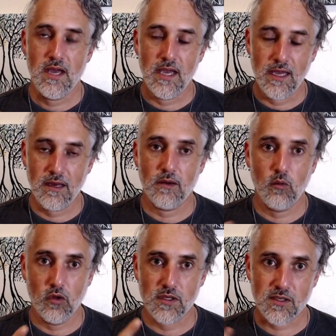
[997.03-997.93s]
it
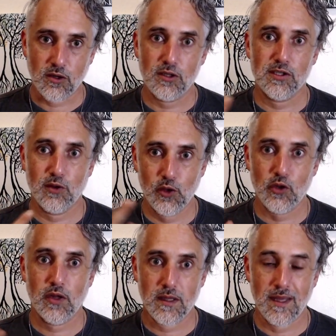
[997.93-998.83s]
will start to look
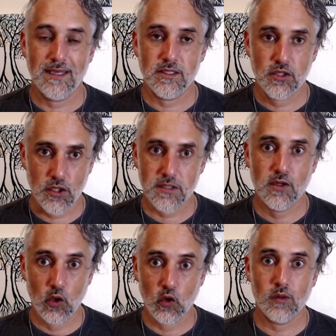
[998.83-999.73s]
like that's just
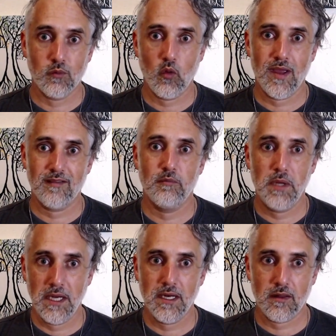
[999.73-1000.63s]
the normal way of
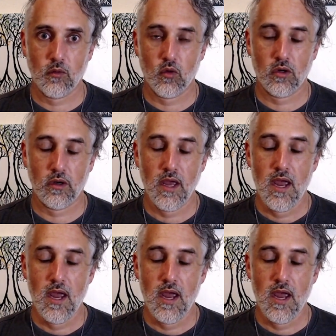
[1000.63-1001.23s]
being in the world.